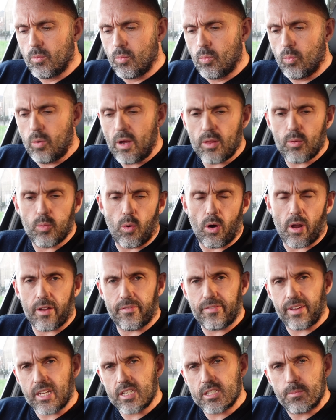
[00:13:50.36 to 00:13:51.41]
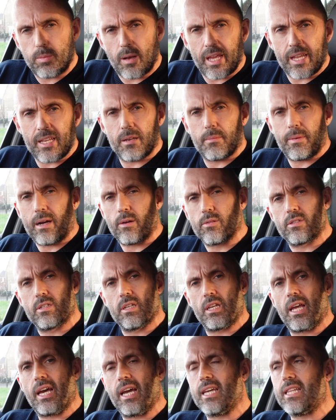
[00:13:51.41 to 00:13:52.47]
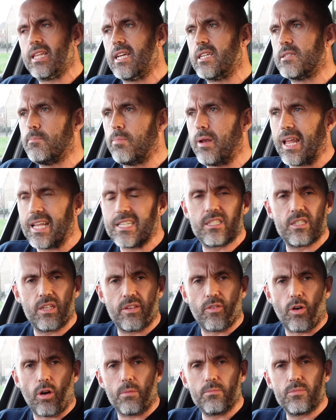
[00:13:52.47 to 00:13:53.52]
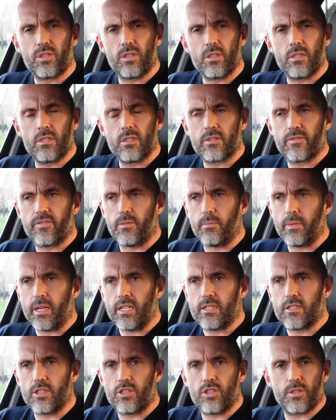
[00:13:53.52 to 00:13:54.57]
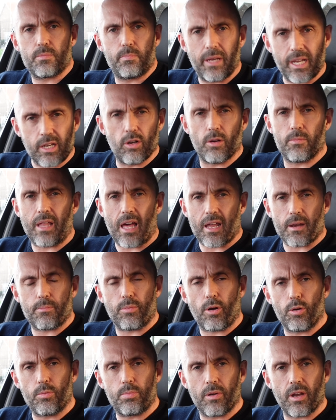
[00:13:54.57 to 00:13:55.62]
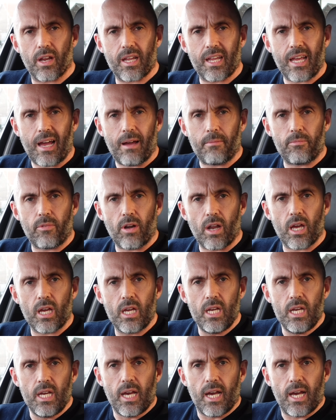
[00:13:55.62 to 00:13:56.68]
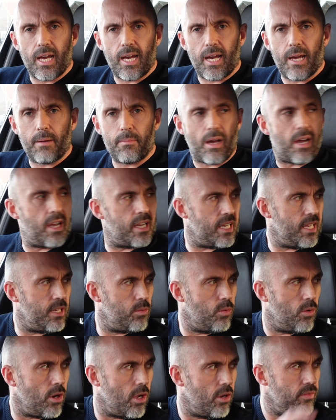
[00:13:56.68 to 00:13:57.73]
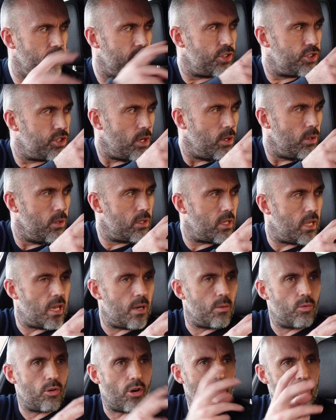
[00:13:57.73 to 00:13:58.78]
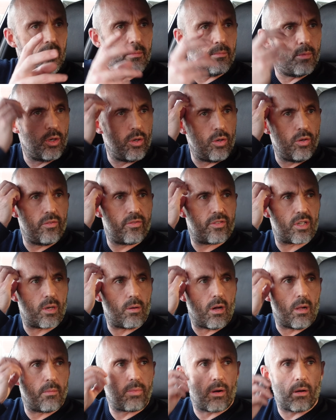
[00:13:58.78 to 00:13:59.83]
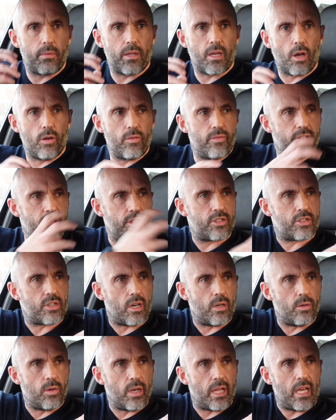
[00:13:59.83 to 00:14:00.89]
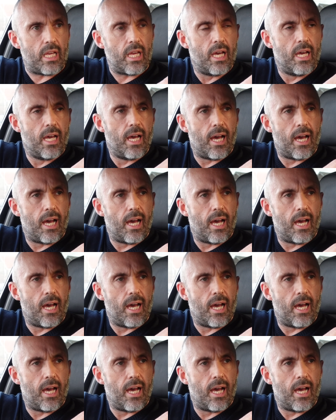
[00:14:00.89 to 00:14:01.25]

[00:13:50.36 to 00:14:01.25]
With what I've explained about today, there's plenty of options for me to just pick up that appropriate camera. I need one over the shoulder, we're on the move, so I'll probably go for the Sony.